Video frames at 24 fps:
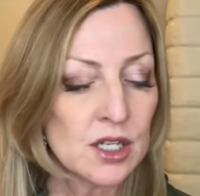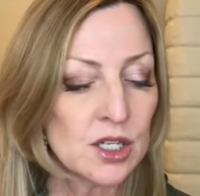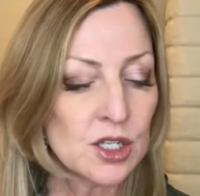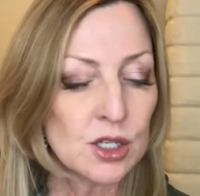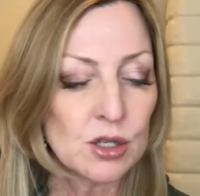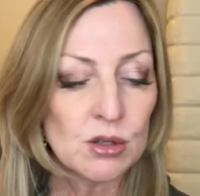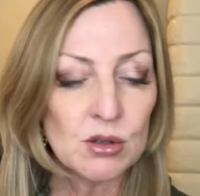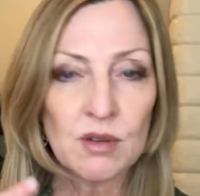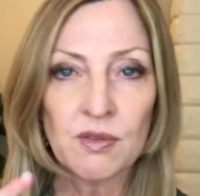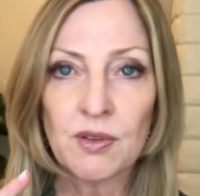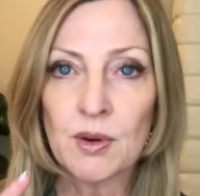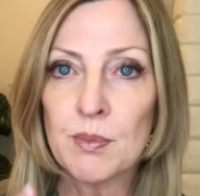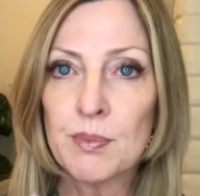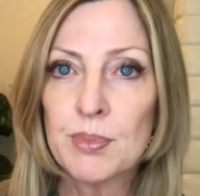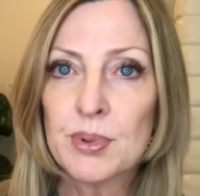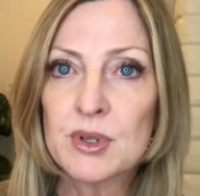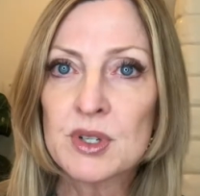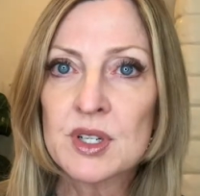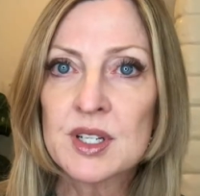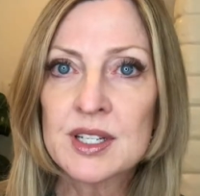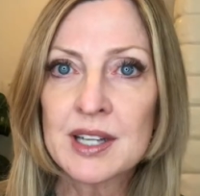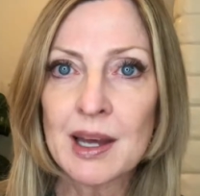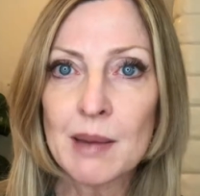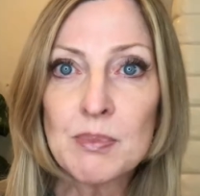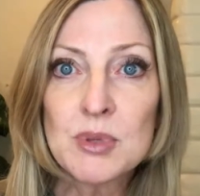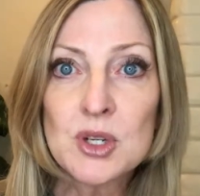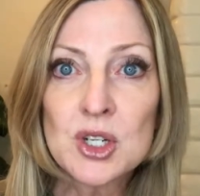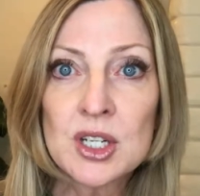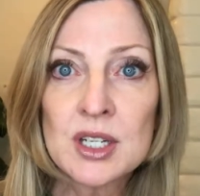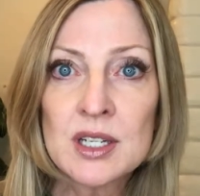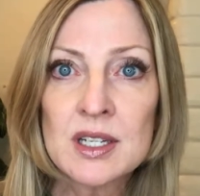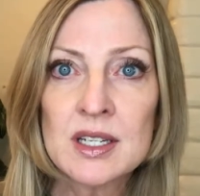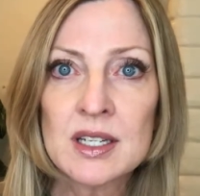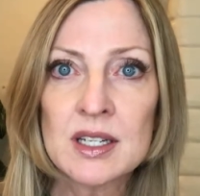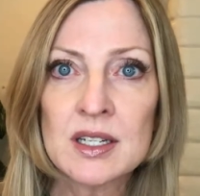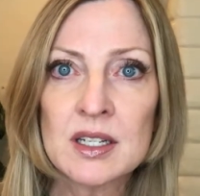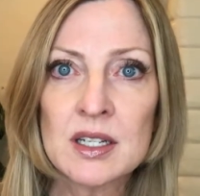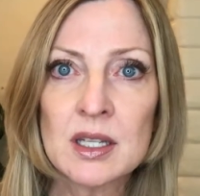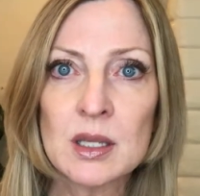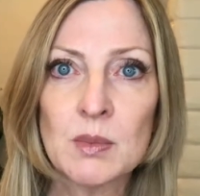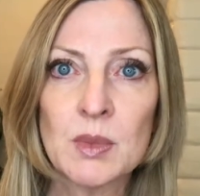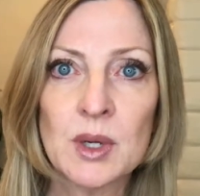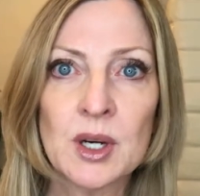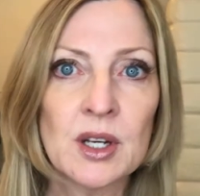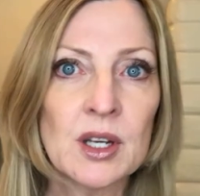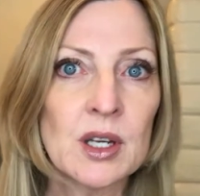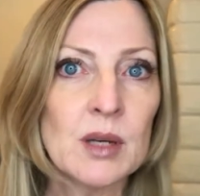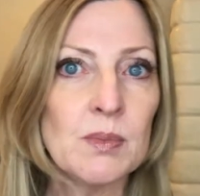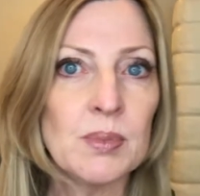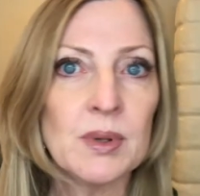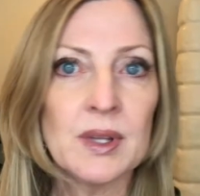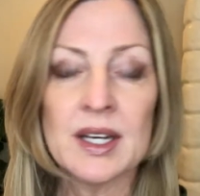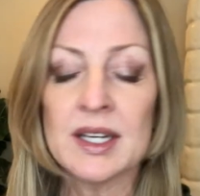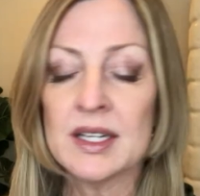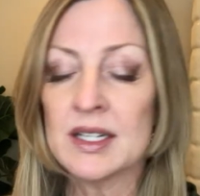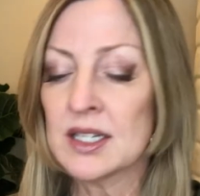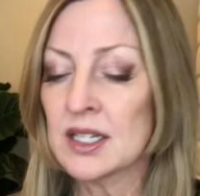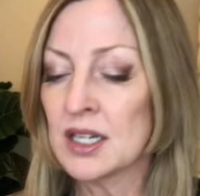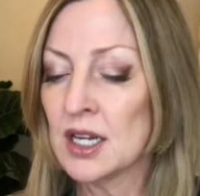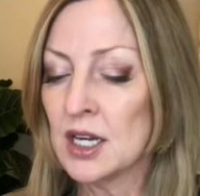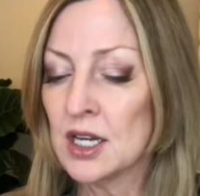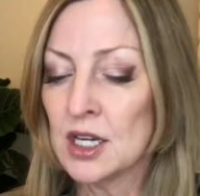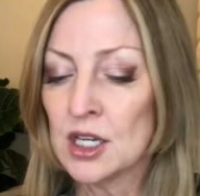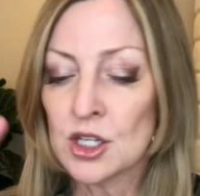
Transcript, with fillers: two different perceptions into the marketplace,